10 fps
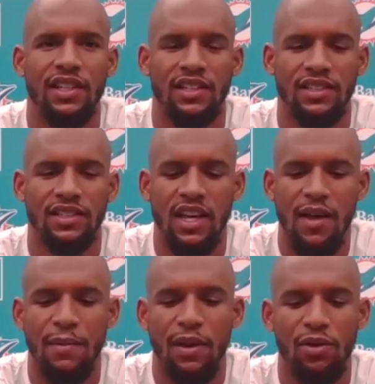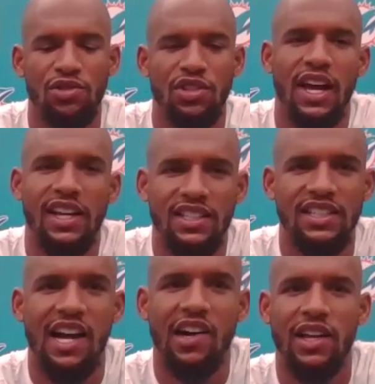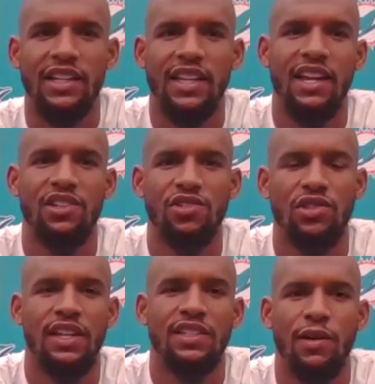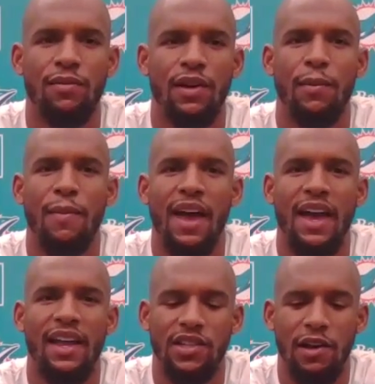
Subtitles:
Because when you see guys get tackled like that, it usually ends up very bad.